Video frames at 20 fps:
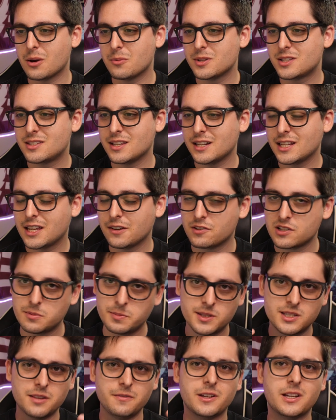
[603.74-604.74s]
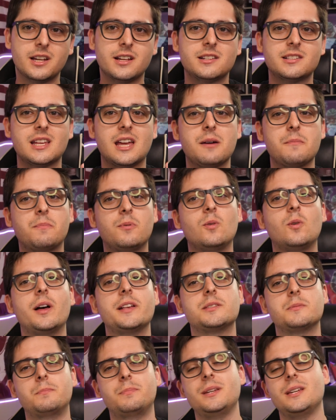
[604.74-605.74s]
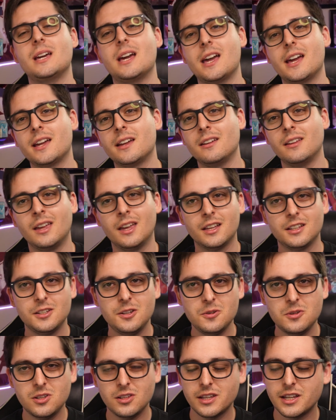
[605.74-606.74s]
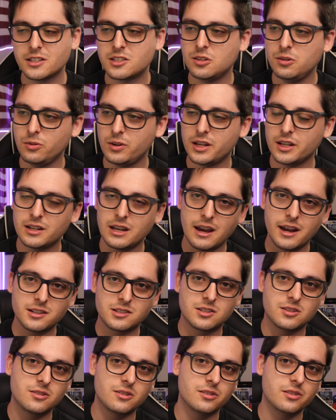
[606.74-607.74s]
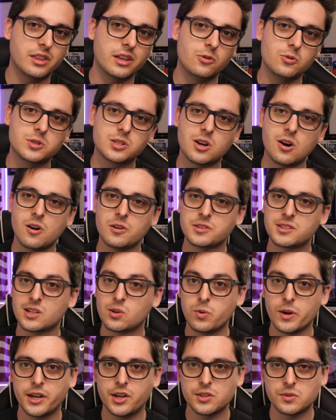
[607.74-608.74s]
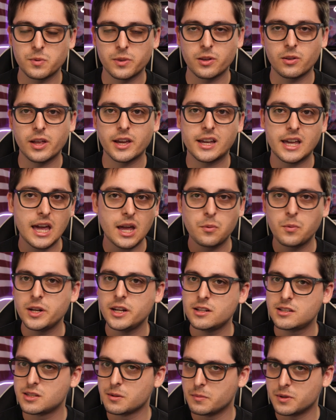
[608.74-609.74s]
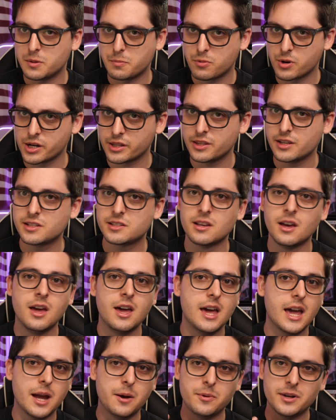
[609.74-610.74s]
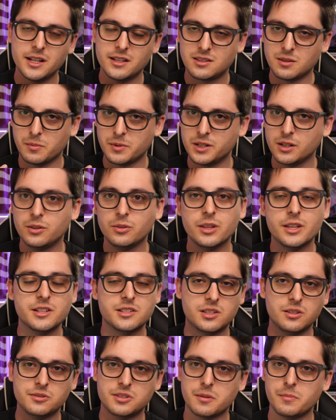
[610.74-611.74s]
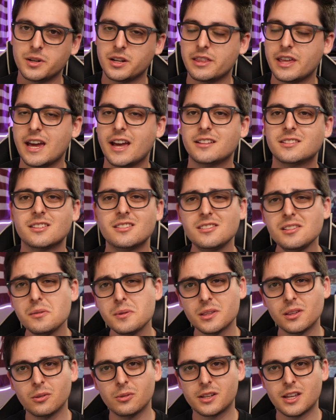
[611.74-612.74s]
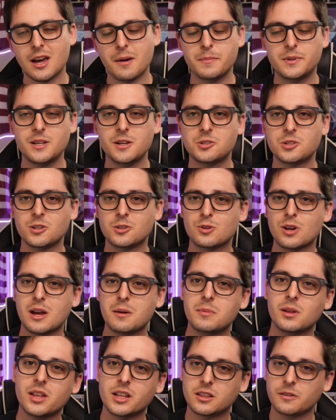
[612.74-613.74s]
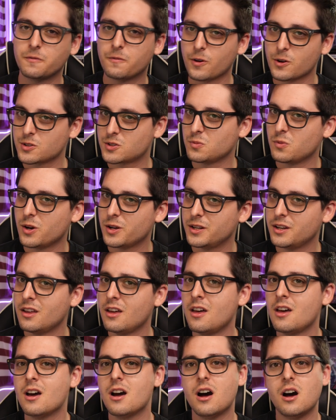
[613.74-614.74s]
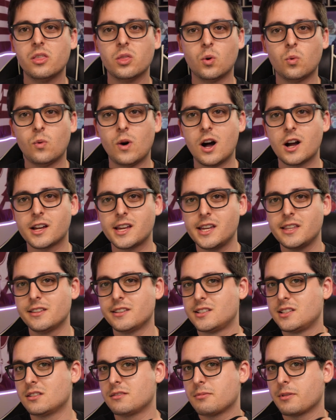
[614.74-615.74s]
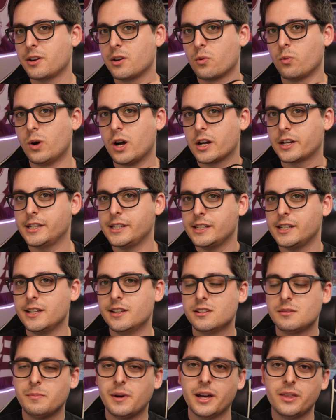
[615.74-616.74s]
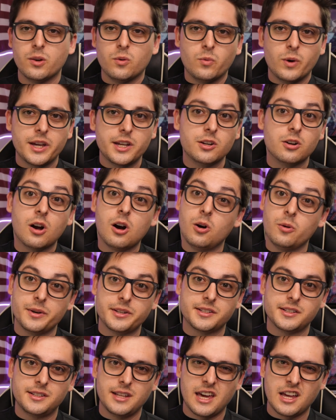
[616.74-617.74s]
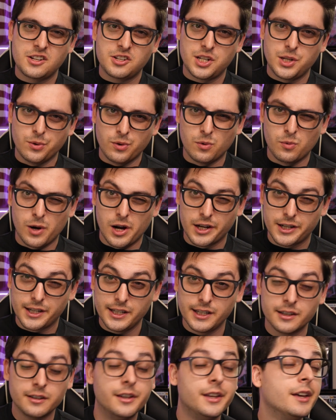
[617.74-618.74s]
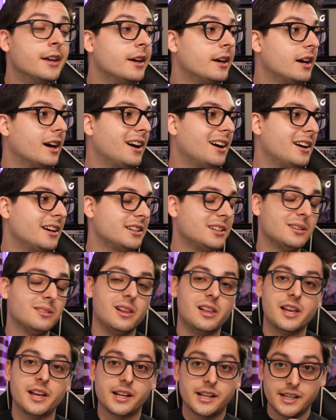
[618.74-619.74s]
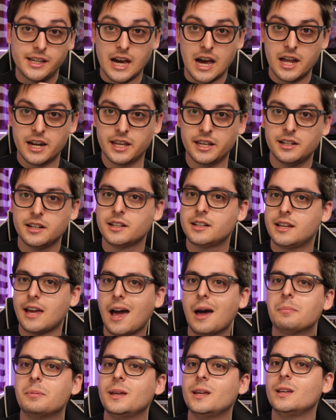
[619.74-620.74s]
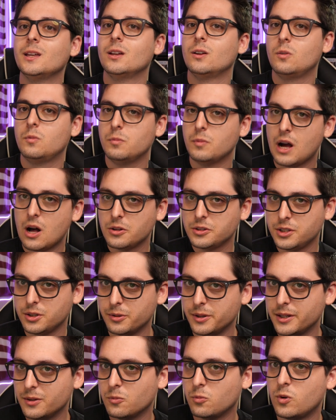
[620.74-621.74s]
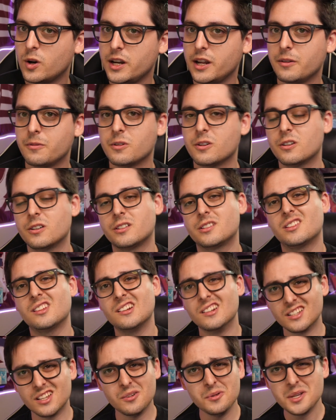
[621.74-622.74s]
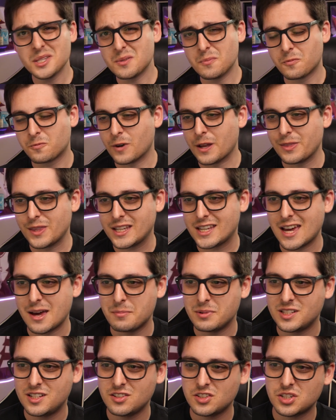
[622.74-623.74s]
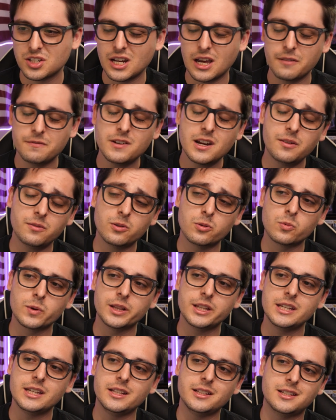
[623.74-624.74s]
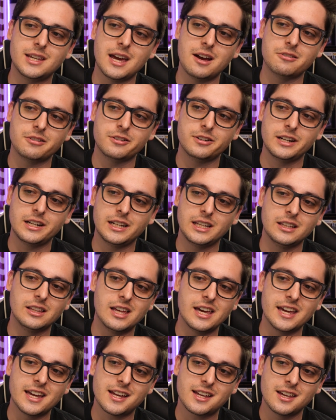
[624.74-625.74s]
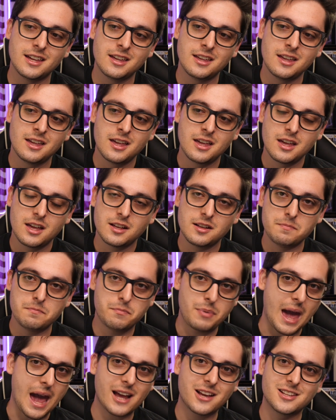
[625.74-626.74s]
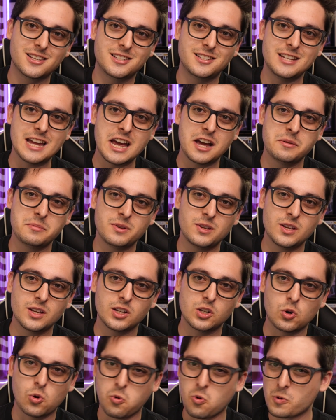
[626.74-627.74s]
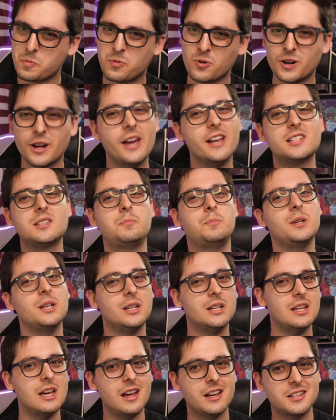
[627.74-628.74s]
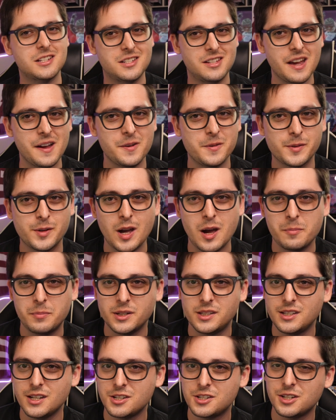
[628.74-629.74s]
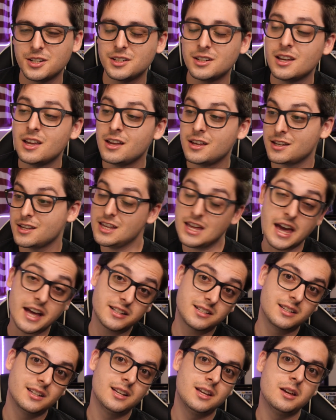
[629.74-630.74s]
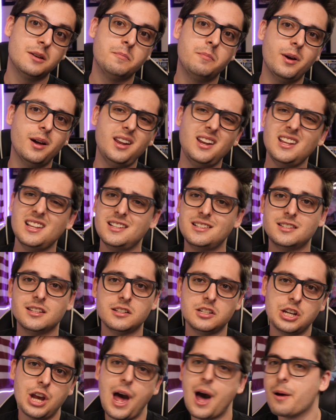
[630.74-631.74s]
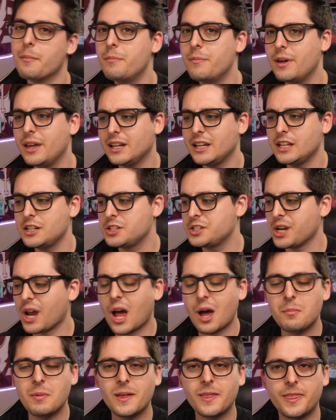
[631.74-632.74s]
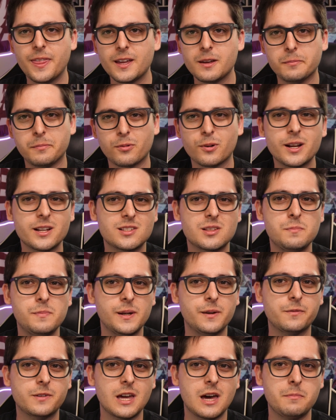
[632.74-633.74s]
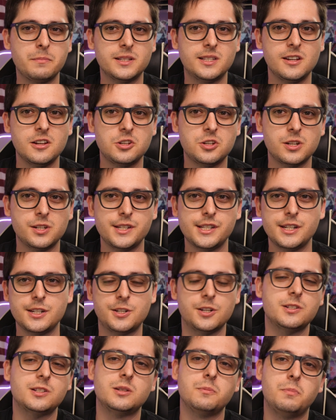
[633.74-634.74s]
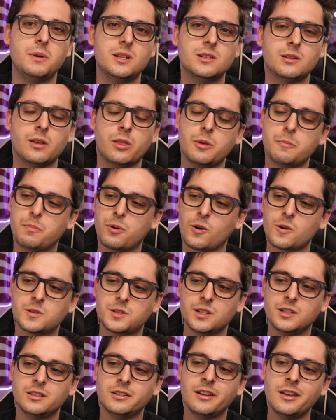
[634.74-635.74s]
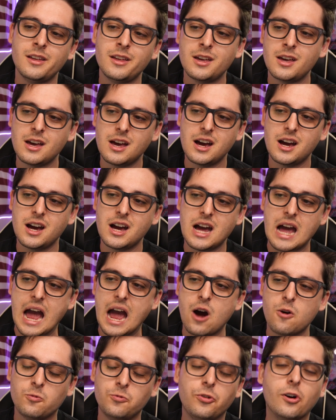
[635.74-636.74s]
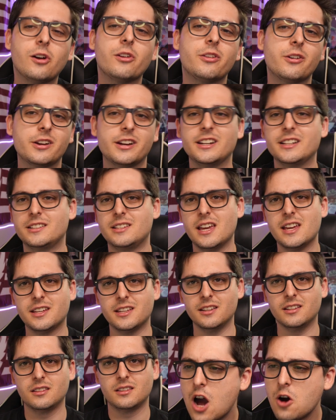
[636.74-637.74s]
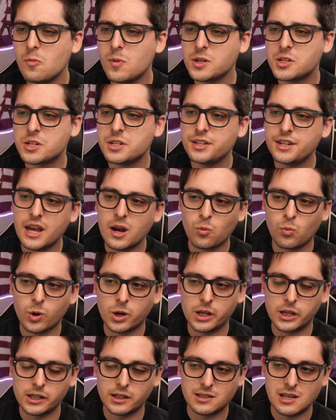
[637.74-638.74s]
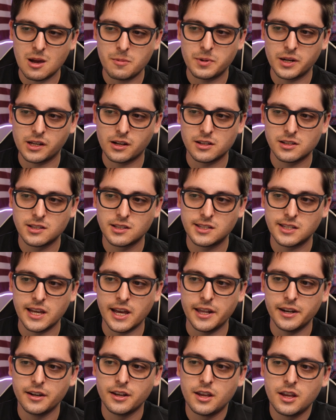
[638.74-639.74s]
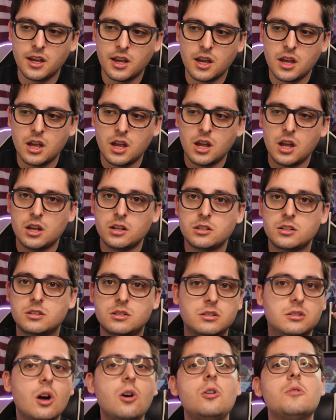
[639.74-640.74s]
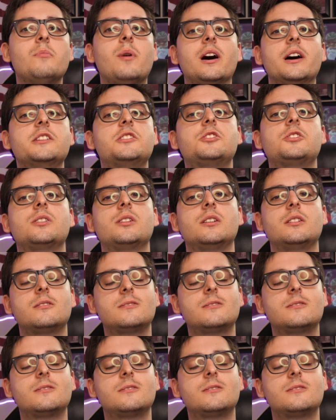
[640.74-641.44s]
I would say, to give a specific example, as a PA, usually it's who can answer those calls the quickest when they're like, hey, we need someone to bring this, hey, we need someone to do this, do someone to that. So there's always a little competition to try and be like the first one on the walkie. This is where your walkie is, by the way. You're always attached to a walkie. You're like, got it, copy, I'll do it, whatever. So there's always some friendly competition. I've never really encountered any, like, backstabbing, corporate espionage style competition yet. But it's a job. Any job, I think, brings a bit of competition, and it just depends on the person, how far they're gonna take it. How much networking is happening on set? So much.